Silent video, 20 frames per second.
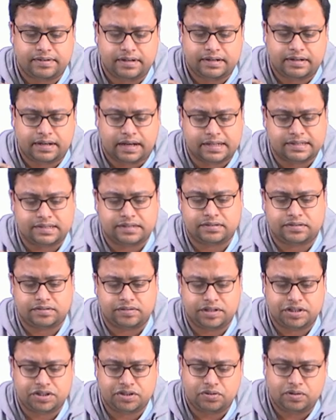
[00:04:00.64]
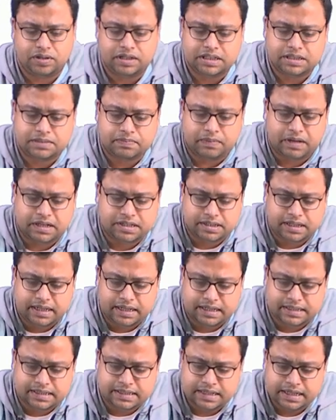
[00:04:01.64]
rate hazards ratio is much
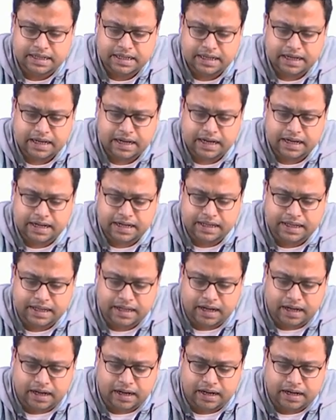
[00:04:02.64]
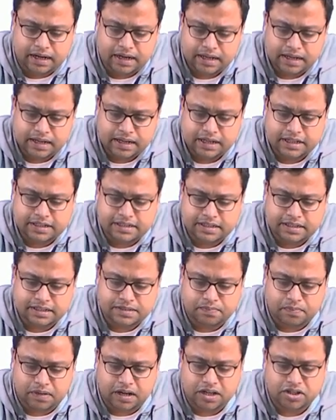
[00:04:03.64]
less and here it
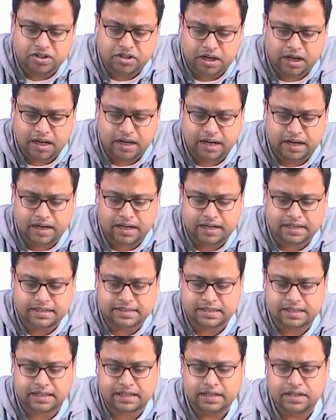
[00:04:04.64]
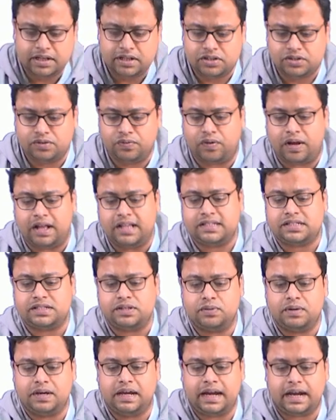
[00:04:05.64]
is much higher let us say. So, once
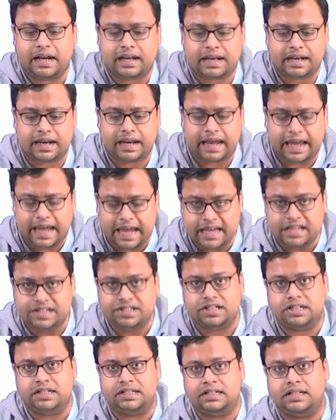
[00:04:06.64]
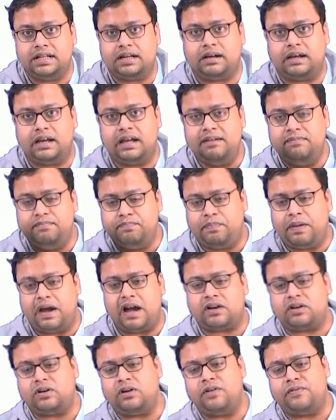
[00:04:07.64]
you get aged the
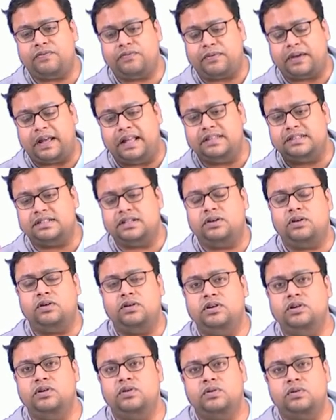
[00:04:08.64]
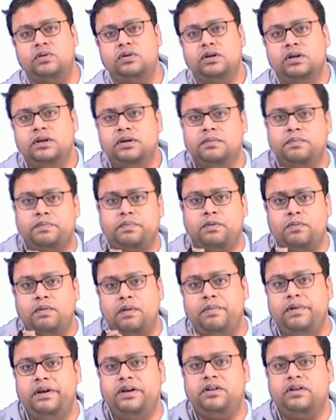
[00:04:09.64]
impact of cancer on your
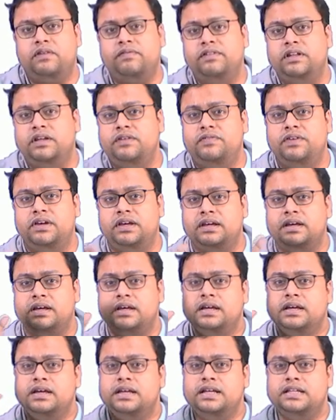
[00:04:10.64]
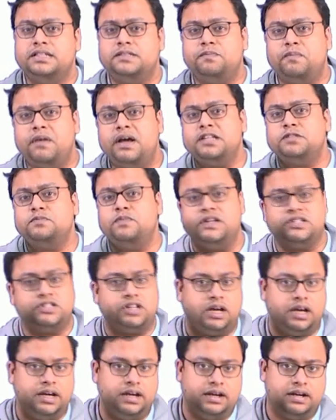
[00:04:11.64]
probability of living is much much
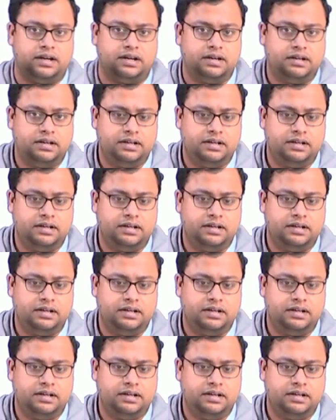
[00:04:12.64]
higher